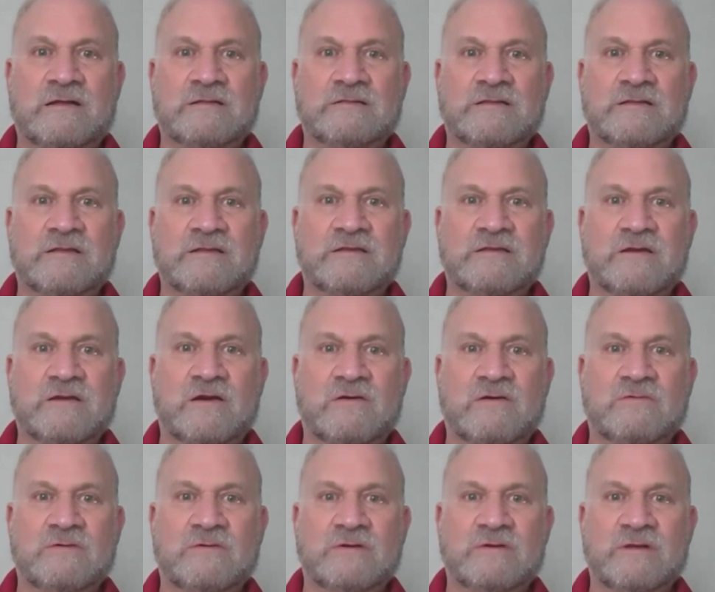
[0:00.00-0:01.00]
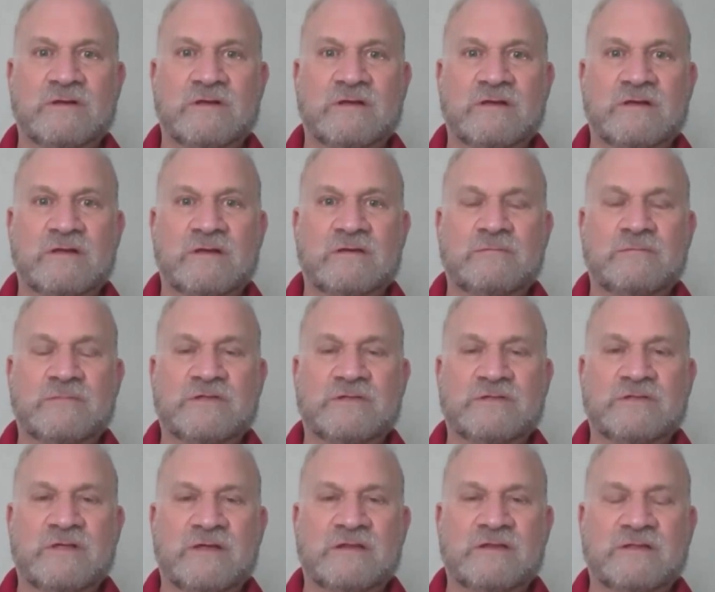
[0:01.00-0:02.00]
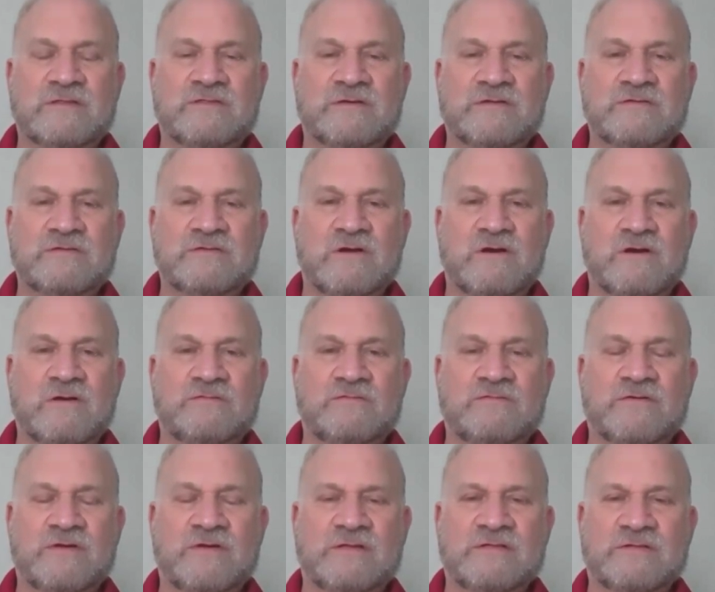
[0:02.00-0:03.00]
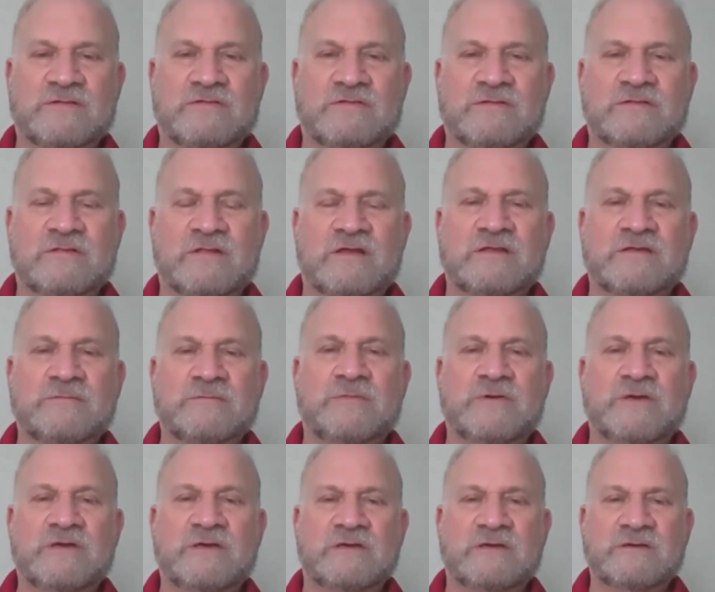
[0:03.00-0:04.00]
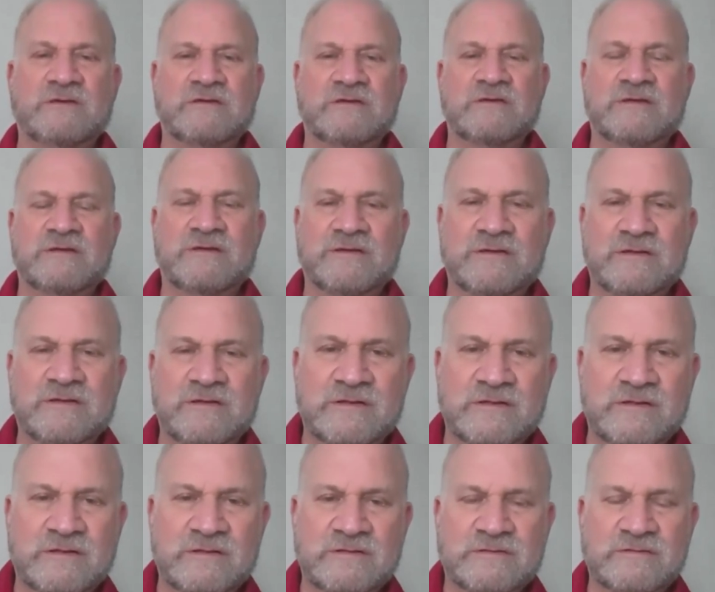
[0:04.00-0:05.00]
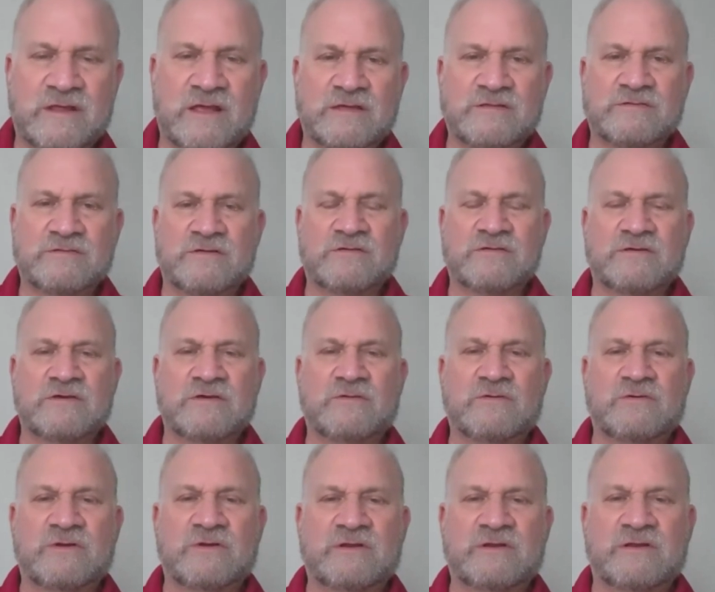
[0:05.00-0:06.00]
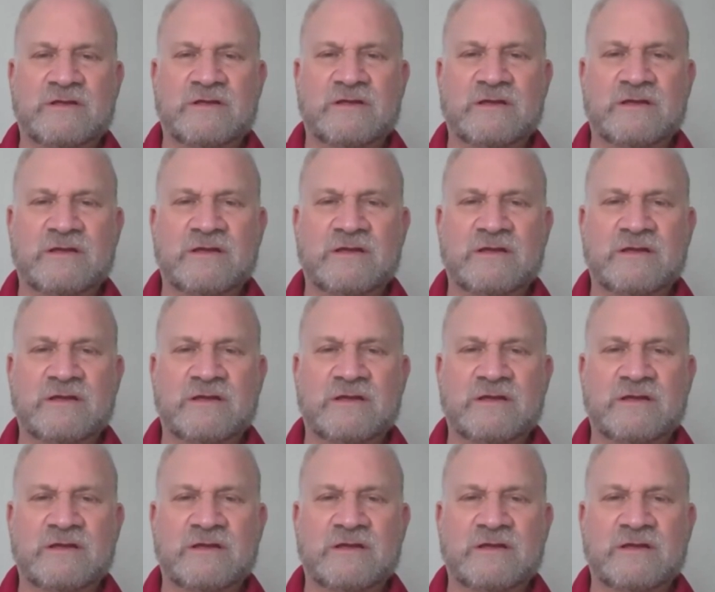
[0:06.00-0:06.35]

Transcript: Letting go means letting things go, friends. Letting be. That's the secret.